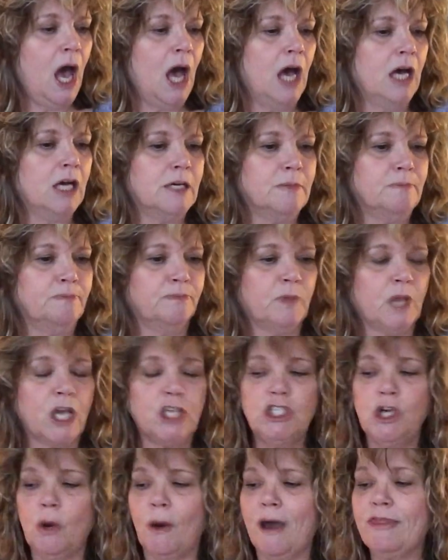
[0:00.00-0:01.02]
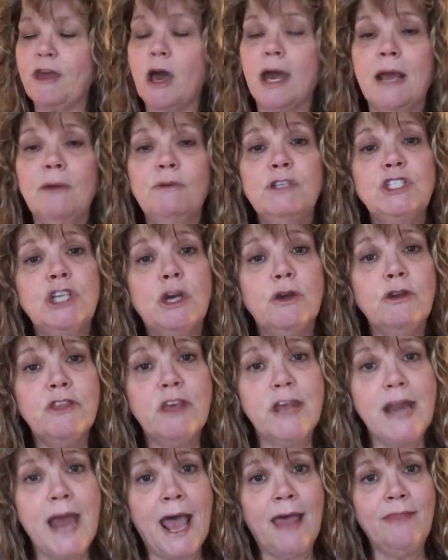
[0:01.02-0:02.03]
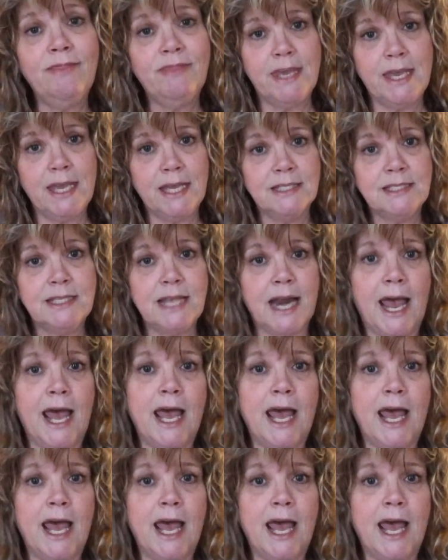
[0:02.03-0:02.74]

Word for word: Um, so I thought I would show you the nine things that